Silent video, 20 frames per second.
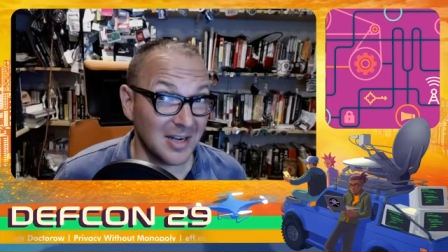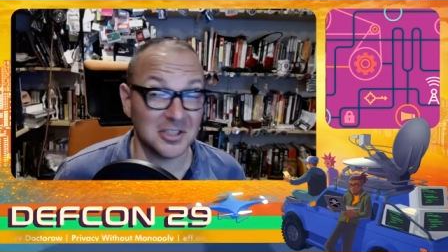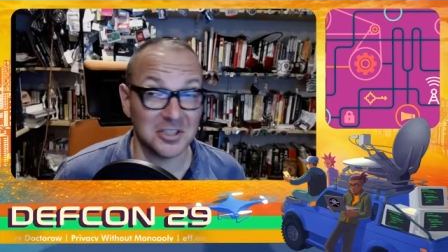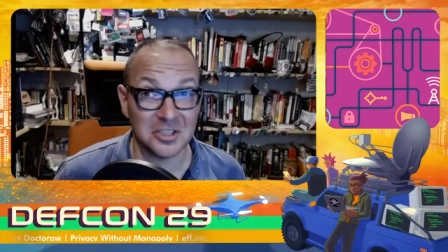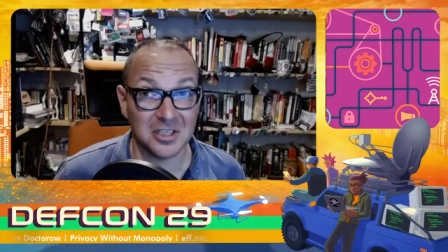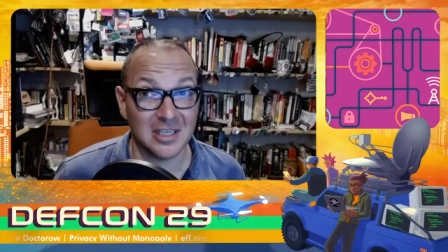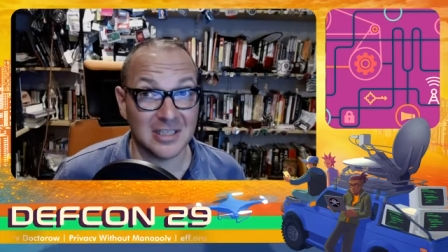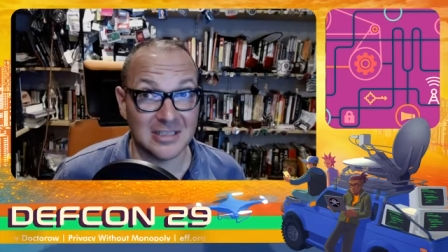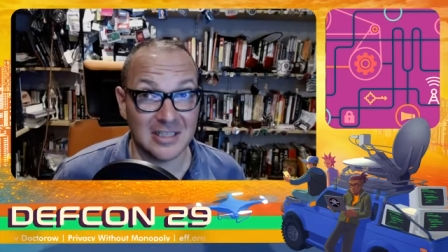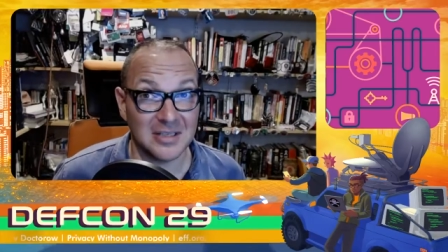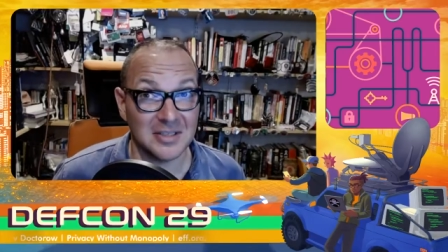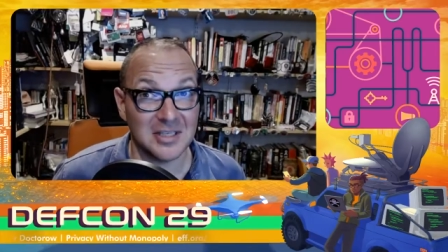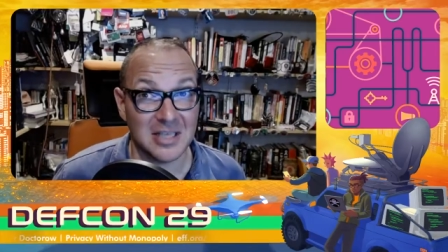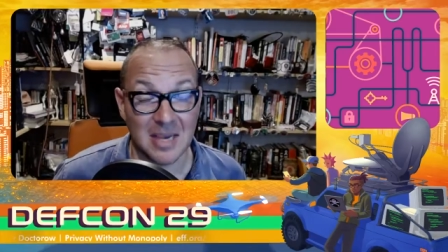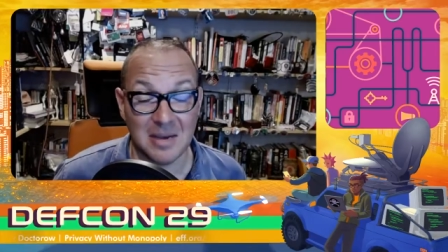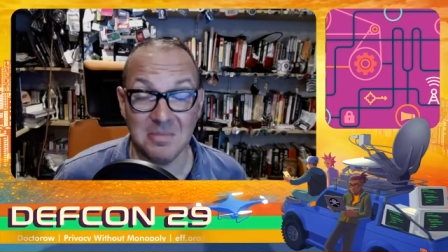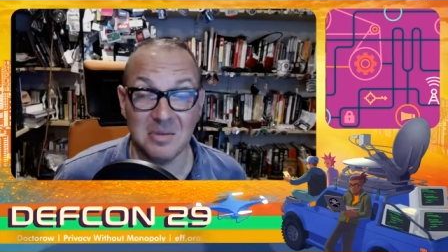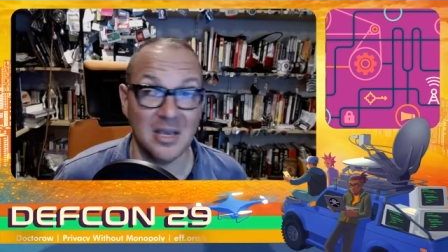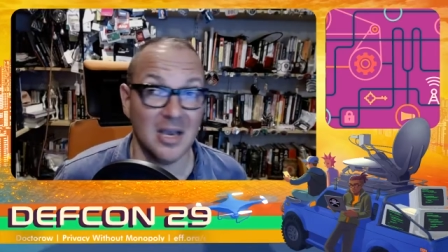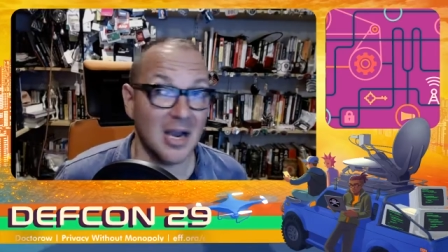to shut down
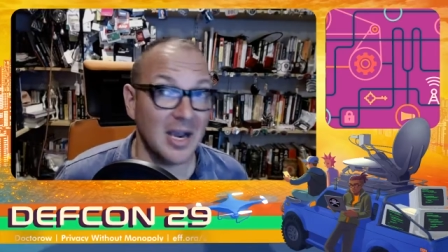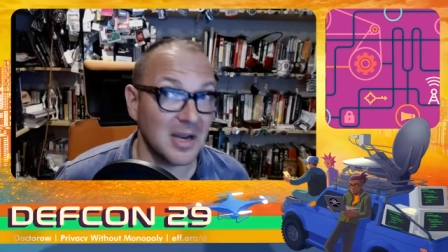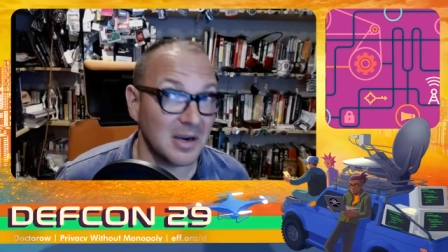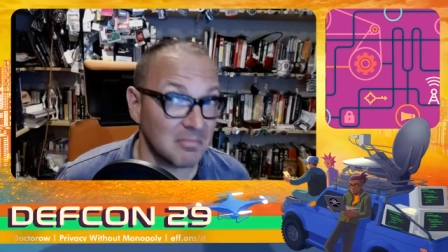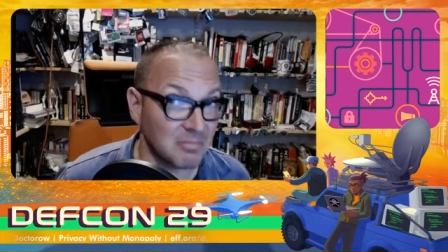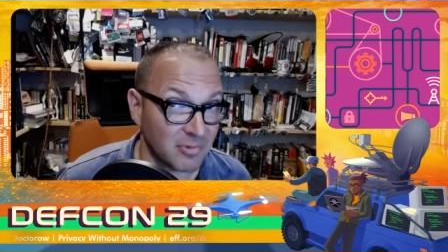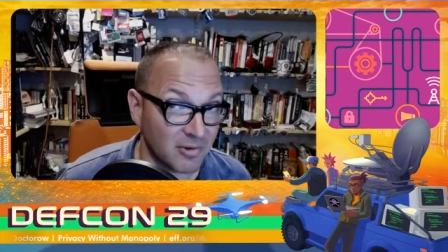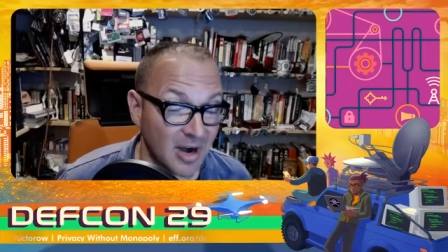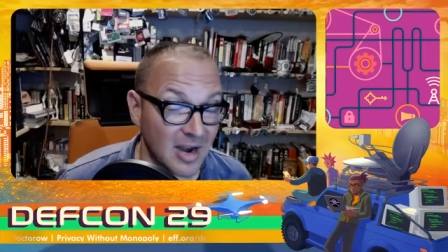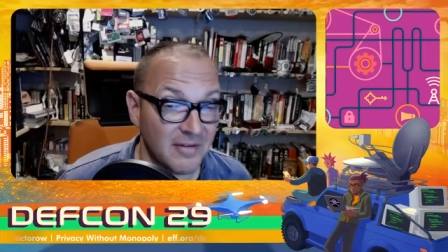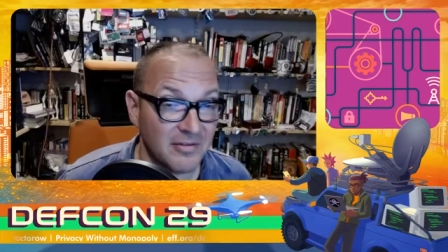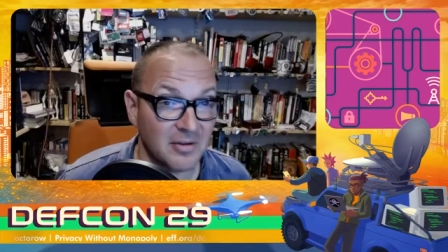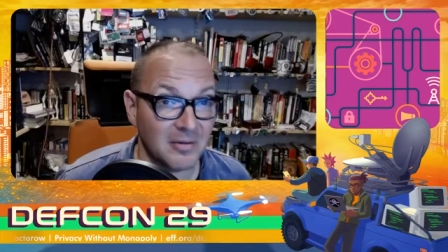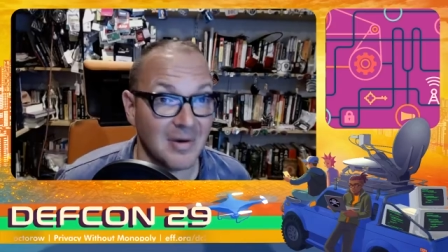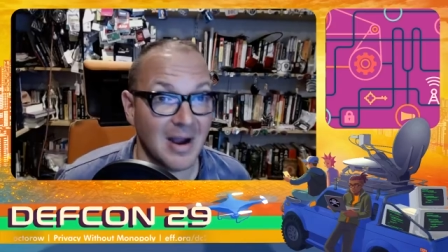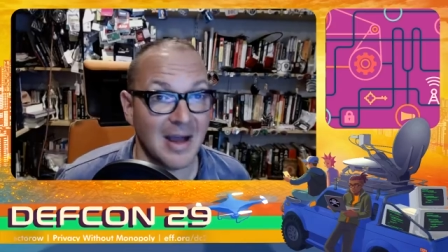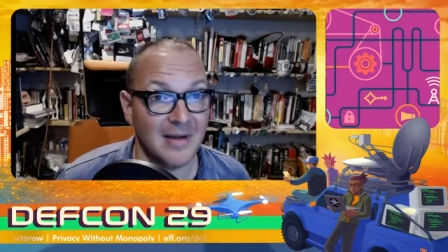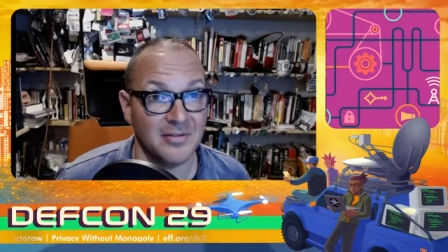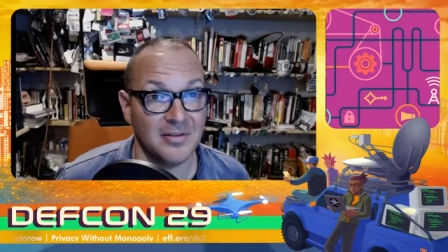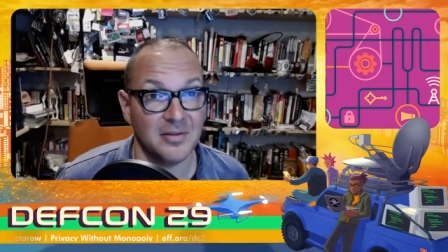the API and brave the
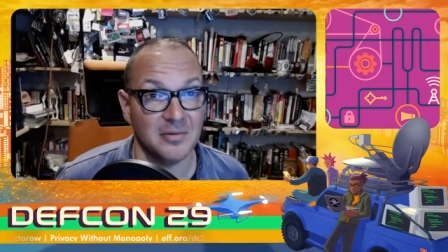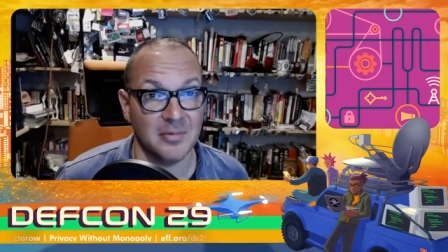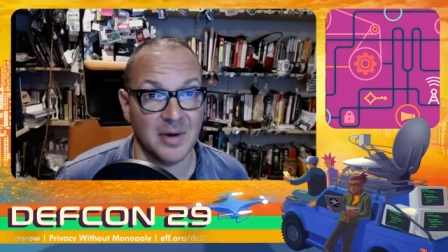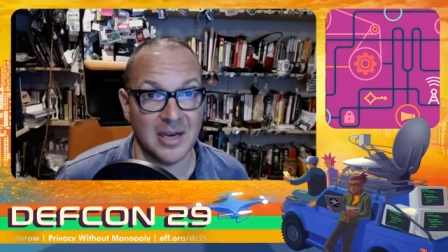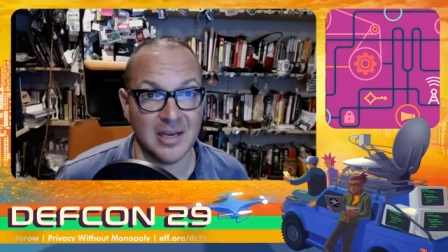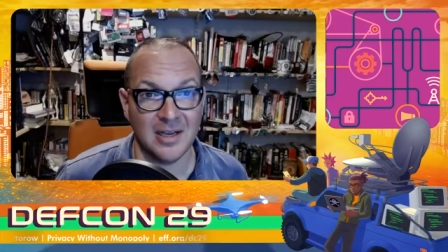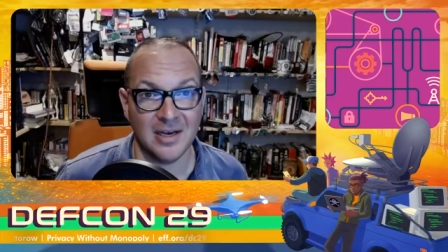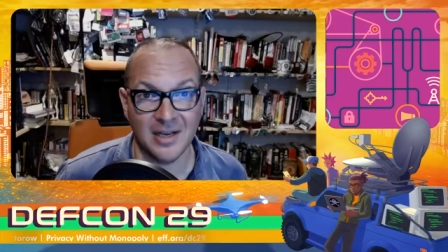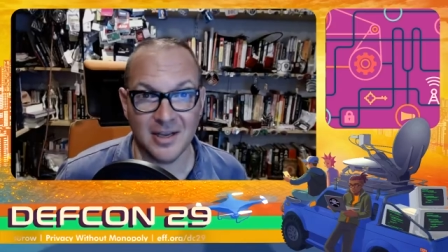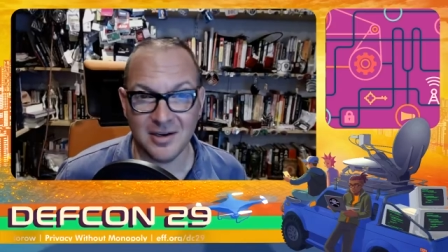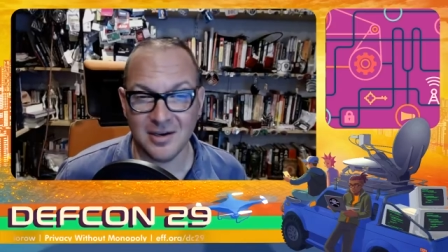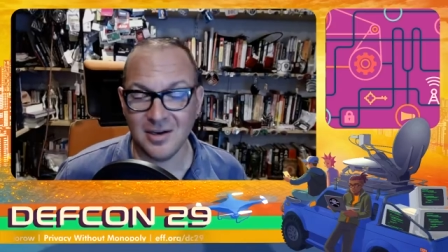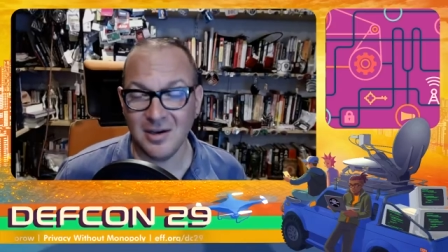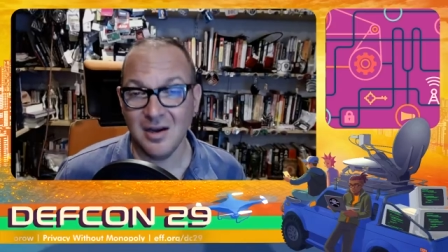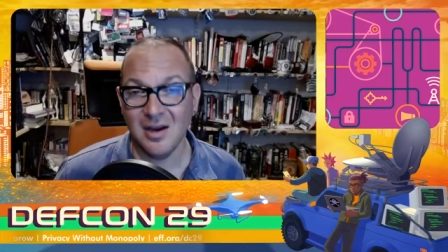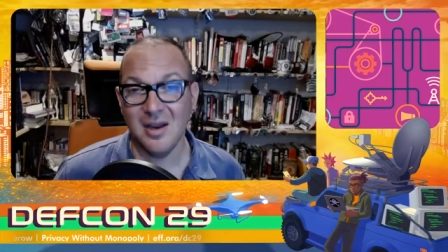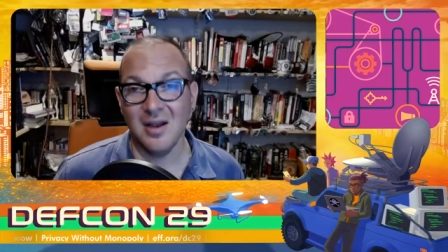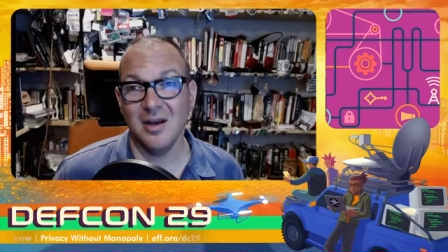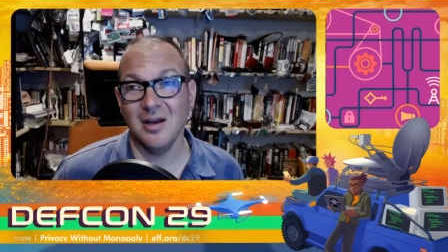wrath of the regulator,